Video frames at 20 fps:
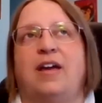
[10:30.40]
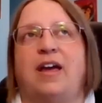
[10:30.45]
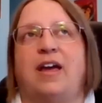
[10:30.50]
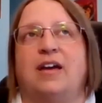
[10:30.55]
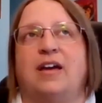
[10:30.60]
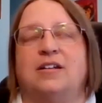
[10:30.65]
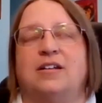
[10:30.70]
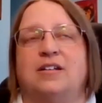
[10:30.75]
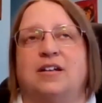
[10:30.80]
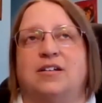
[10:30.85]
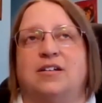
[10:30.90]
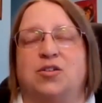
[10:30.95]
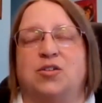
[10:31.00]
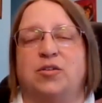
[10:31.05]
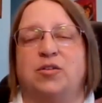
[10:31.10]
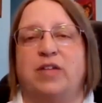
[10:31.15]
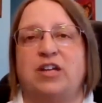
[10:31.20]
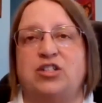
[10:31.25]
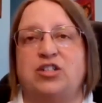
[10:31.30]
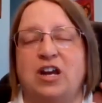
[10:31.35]
And
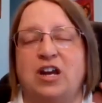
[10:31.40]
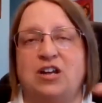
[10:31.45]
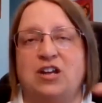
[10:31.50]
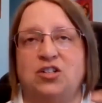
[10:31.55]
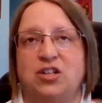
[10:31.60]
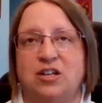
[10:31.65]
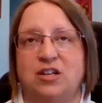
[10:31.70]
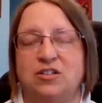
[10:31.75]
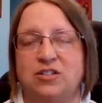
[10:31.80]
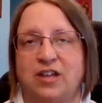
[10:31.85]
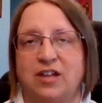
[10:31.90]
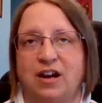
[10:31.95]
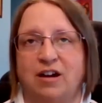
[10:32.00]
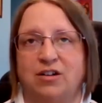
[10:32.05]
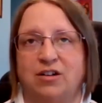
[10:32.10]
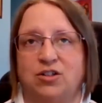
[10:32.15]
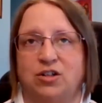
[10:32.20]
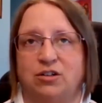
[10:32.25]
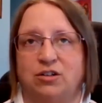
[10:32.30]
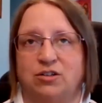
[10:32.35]
so they change his
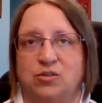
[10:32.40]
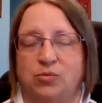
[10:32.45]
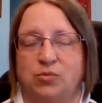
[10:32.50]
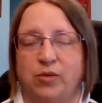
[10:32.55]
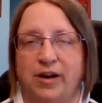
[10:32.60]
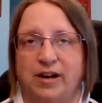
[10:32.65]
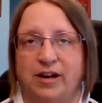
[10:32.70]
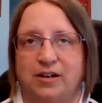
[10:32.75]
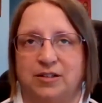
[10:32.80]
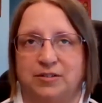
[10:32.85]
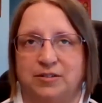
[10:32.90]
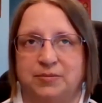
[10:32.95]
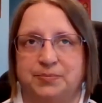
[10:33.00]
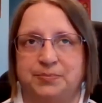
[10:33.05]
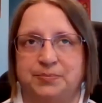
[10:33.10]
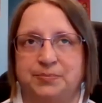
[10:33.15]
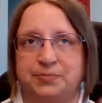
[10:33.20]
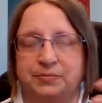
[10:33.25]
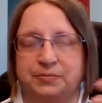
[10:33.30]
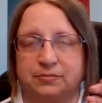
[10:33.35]
character as well
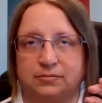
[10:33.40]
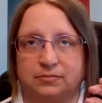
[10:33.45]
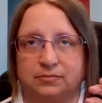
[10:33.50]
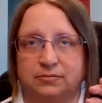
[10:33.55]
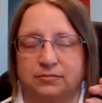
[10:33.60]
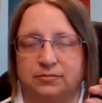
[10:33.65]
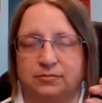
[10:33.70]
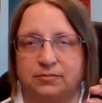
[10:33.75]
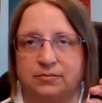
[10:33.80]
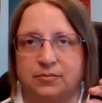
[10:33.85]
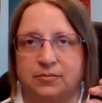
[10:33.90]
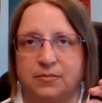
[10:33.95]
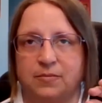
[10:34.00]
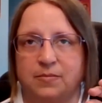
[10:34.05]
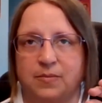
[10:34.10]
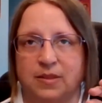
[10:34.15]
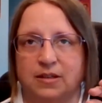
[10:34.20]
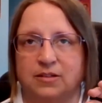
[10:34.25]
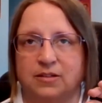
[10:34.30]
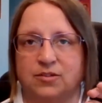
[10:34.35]

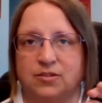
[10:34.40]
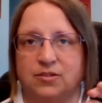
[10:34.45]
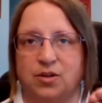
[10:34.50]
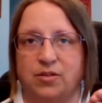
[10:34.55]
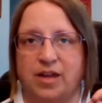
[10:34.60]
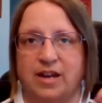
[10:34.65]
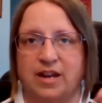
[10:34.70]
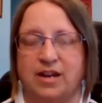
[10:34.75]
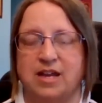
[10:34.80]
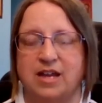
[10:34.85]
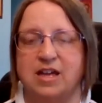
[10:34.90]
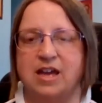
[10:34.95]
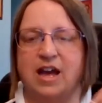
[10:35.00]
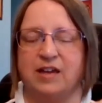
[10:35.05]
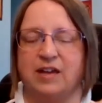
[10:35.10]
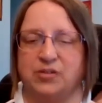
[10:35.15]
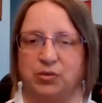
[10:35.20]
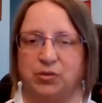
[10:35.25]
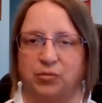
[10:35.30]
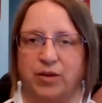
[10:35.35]
so that he
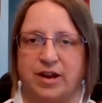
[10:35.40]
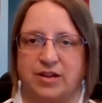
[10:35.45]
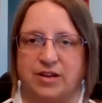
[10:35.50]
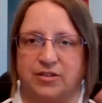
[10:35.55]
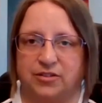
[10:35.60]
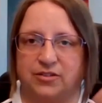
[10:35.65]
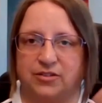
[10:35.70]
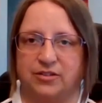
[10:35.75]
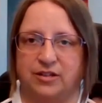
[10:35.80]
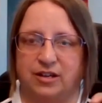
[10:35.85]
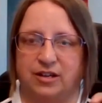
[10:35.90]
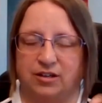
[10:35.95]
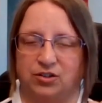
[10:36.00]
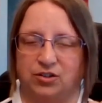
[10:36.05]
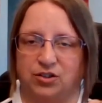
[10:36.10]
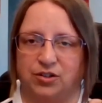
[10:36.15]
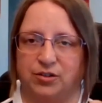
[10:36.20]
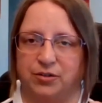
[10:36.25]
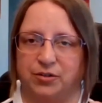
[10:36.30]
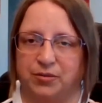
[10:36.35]
has a race
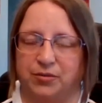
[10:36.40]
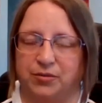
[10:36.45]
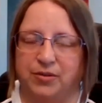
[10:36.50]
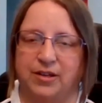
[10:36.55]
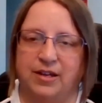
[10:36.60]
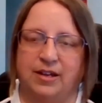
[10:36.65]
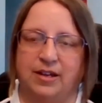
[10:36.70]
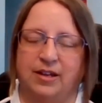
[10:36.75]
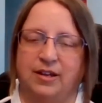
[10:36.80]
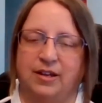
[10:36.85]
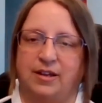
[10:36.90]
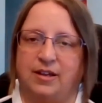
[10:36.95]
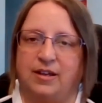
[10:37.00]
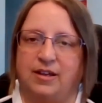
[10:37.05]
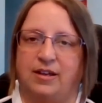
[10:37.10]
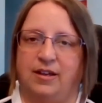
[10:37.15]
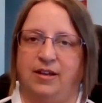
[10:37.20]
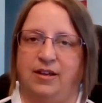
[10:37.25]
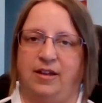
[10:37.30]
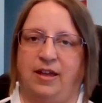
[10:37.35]
issue.
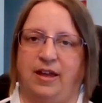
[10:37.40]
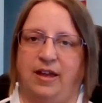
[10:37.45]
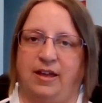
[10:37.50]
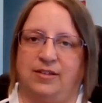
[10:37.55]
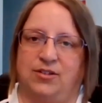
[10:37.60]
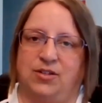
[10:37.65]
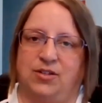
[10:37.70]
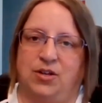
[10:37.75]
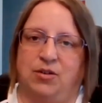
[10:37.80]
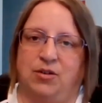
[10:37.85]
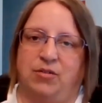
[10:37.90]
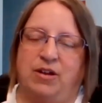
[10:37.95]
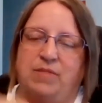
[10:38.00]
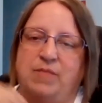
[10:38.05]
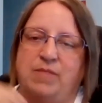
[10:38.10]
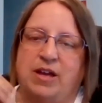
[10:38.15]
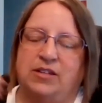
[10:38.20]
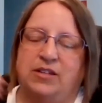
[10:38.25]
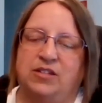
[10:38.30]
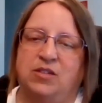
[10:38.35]
And so it
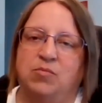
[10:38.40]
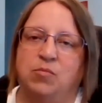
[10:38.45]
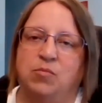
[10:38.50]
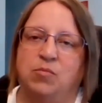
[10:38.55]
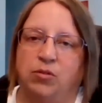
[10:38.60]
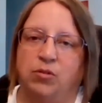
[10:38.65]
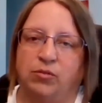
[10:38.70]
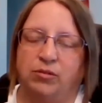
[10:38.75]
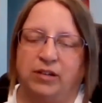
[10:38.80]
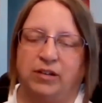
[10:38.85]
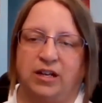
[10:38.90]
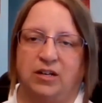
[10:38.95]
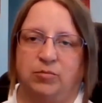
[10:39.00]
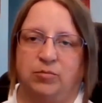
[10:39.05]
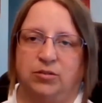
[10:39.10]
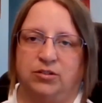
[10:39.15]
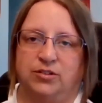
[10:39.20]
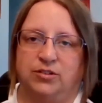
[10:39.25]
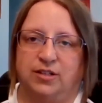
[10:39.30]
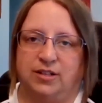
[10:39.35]
makes him more
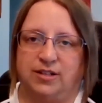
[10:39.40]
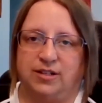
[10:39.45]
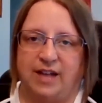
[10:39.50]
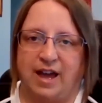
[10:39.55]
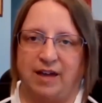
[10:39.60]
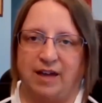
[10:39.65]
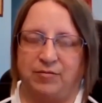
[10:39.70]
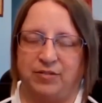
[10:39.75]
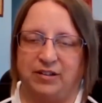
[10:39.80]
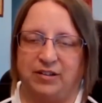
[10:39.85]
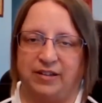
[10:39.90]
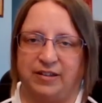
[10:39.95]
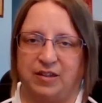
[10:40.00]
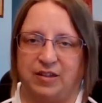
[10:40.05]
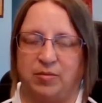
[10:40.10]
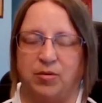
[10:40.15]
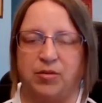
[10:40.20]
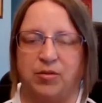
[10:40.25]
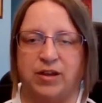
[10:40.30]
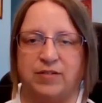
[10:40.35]
relatable to Daphne. Like
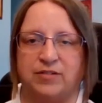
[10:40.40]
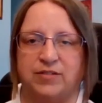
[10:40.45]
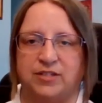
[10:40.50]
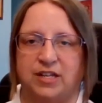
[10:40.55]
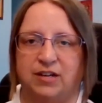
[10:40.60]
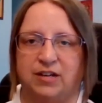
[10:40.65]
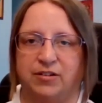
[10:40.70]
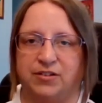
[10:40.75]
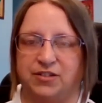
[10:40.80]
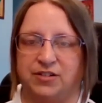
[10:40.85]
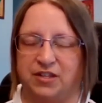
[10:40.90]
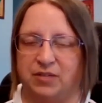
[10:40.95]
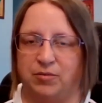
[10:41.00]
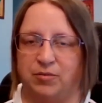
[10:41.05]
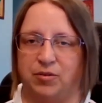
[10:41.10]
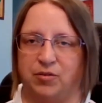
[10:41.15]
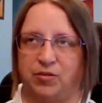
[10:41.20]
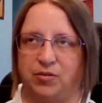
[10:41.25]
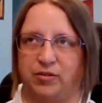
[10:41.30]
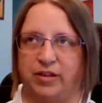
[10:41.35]
they both have secrets and they
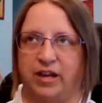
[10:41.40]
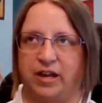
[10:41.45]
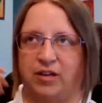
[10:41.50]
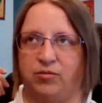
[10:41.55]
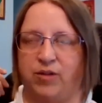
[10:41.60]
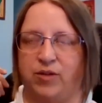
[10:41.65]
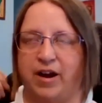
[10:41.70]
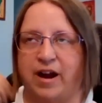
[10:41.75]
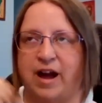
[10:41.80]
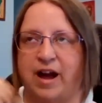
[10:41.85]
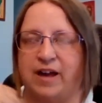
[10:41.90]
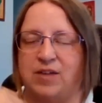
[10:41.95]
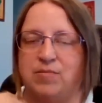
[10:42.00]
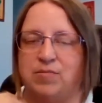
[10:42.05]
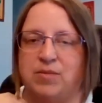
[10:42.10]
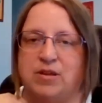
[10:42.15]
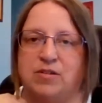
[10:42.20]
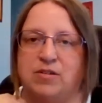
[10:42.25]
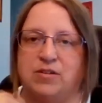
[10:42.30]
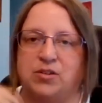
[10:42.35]
both are like, right, I
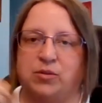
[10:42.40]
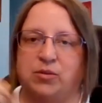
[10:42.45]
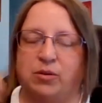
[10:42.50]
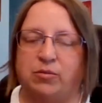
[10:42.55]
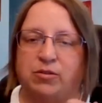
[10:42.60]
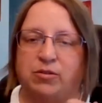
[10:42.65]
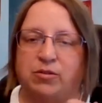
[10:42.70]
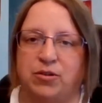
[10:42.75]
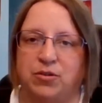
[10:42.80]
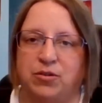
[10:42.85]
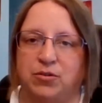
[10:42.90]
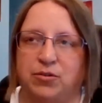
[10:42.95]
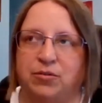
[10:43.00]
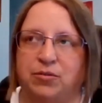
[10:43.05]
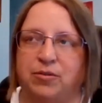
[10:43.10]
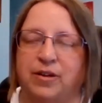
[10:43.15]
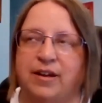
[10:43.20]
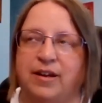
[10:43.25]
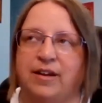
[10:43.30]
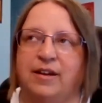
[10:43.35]
can be this way with
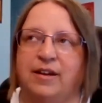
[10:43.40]
you,